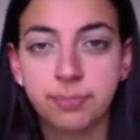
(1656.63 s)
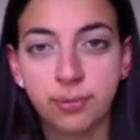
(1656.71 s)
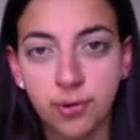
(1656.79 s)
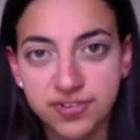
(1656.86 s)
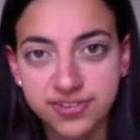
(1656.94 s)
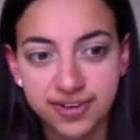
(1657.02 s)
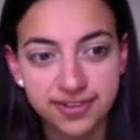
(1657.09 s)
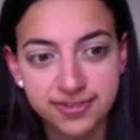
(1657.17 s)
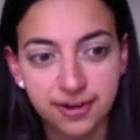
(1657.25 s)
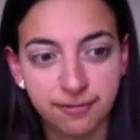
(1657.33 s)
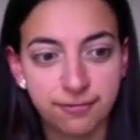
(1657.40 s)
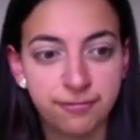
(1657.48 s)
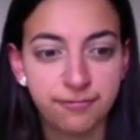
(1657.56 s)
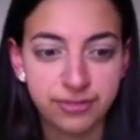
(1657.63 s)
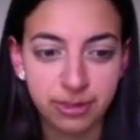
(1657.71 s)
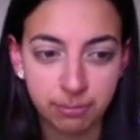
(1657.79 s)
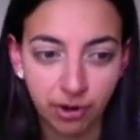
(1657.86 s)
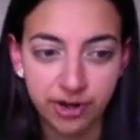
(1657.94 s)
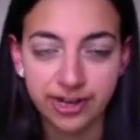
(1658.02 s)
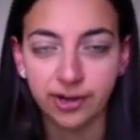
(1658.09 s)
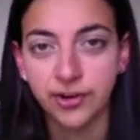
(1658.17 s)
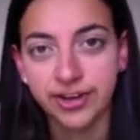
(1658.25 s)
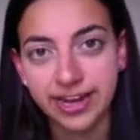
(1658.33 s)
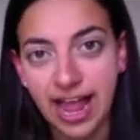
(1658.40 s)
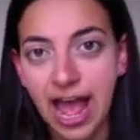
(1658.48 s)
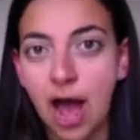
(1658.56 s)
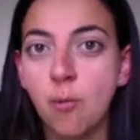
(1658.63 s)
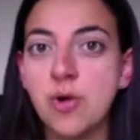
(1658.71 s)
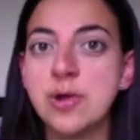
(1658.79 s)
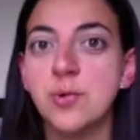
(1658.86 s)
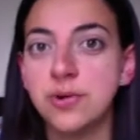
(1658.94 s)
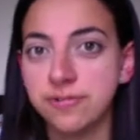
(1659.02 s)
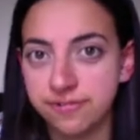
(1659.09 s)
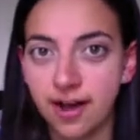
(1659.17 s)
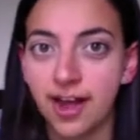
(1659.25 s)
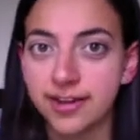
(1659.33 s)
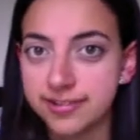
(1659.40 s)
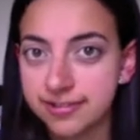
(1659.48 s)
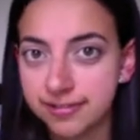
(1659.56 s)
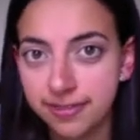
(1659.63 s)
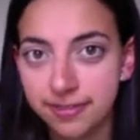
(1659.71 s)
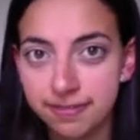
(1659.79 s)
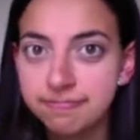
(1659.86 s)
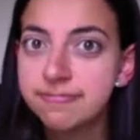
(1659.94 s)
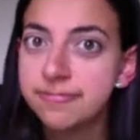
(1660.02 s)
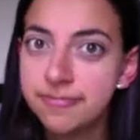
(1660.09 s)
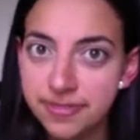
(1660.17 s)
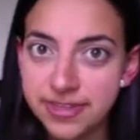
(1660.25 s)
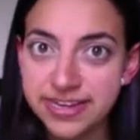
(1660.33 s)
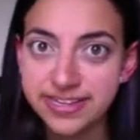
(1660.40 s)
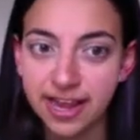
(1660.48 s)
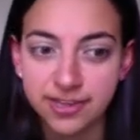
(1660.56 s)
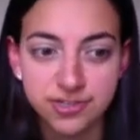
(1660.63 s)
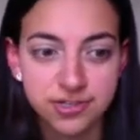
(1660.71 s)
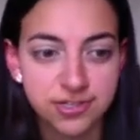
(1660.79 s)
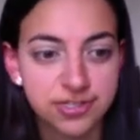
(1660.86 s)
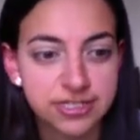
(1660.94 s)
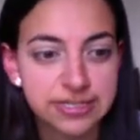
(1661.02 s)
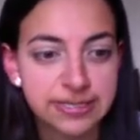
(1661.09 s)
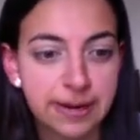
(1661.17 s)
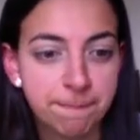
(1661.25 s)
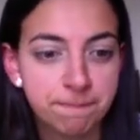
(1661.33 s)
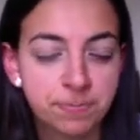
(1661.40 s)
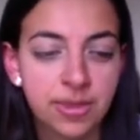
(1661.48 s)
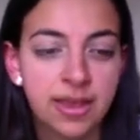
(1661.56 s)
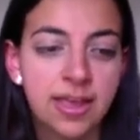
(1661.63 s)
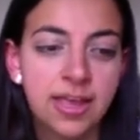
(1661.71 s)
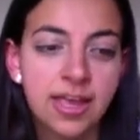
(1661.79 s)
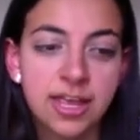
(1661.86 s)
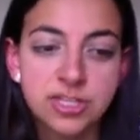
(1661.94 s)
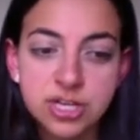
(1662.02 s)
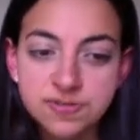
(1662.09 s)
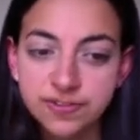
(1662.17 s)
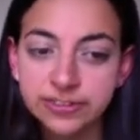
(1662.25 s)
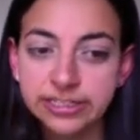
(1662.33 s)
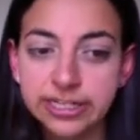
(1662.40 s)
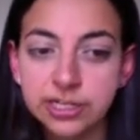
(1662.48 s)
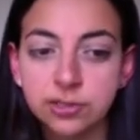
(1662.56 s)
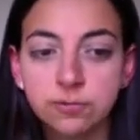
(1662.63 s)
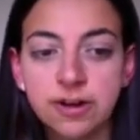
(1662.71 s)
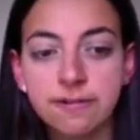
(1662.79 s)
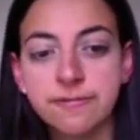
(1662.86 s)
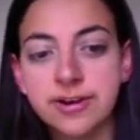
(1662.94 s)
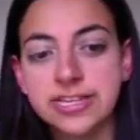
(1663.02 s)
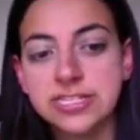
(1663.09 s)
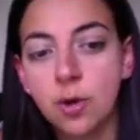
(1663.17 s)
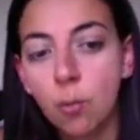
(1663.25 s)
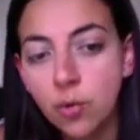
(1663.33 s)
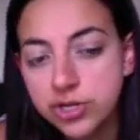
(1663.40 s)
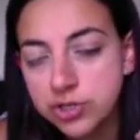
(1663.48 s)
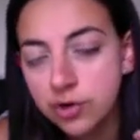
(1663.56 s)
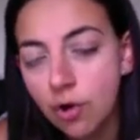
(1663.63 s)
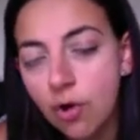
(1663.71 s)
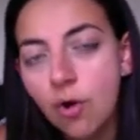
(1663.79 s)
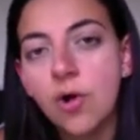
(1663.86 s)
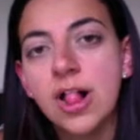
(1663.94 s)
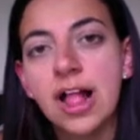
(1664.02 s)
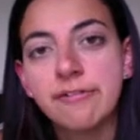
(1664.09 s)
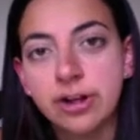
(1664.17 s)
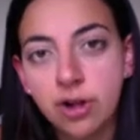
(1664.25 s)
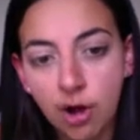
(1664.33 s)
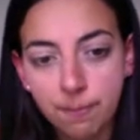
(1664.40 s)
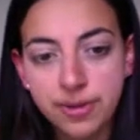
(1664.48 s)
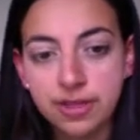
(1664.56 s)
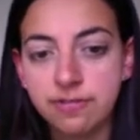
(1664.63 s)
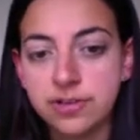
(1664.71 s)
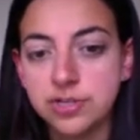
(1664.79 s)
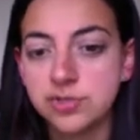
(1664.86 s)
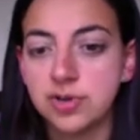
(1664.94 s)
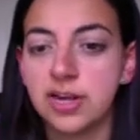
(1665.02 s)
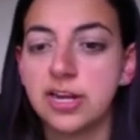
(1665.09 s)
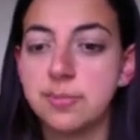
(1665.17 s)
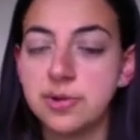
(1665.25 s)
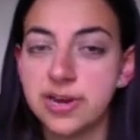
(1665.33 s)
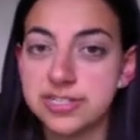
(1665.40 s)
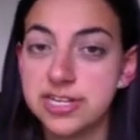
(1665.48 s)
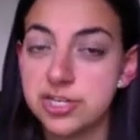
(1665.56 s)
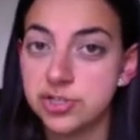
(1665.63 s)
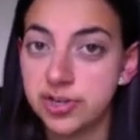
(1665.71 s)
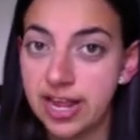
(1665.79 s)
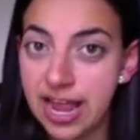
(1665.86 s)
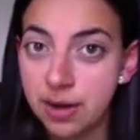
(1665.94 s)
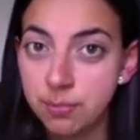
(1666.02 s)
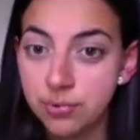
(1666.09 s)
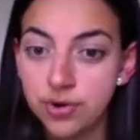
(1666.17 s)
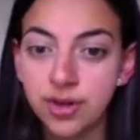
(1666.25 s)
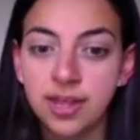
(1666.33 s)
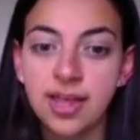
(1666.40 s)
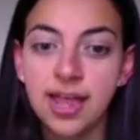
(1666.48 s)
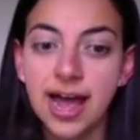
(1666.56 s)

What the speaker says: process of the body learning how we would fight these antigens. Yeah. In terms of clinical reference, we should all have a copy of the Australian Immunisation Handbook.